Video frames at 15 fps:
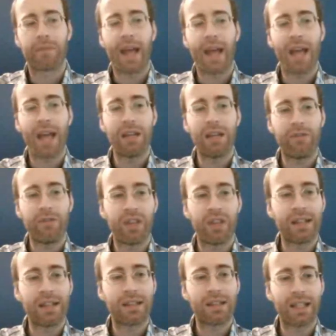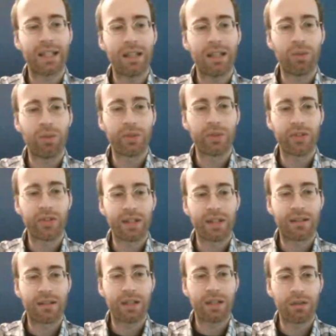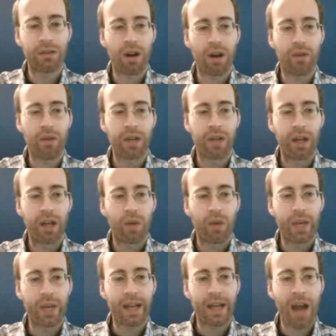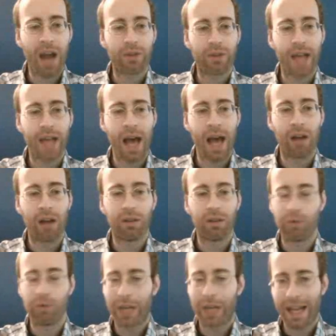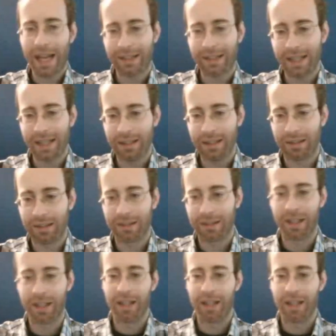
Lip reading: And if this equals 0, we can now tell what x is.